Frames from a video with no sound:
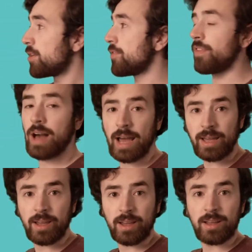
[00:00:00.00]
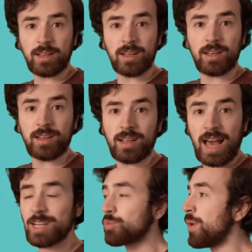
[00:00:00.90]
butterfly
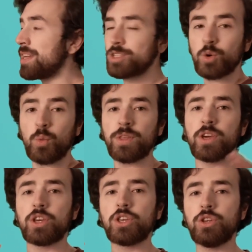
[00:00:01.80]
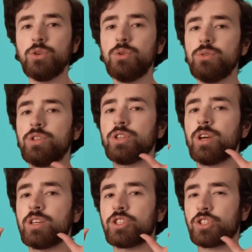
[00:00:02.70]
has wings with
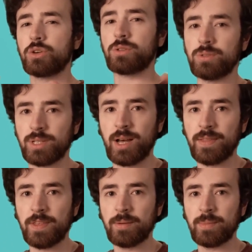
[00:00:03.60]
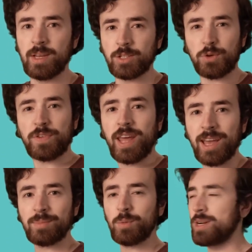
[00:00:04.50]
huge circles on them. So if
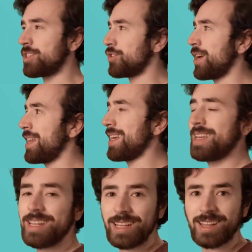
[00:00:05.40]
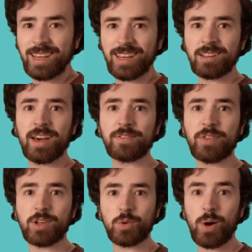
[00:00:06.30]
an animal wants to try to eat it, it'll
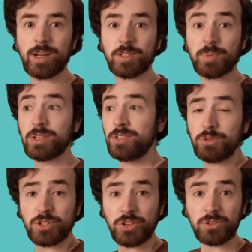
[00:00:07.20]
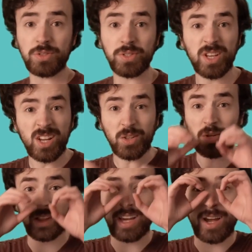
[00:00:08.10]
have to think twice because those circles
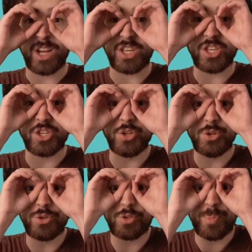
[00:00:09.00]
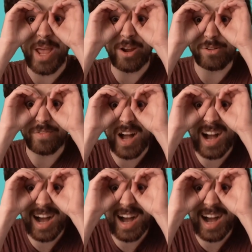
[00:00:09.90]
look like a huge pair of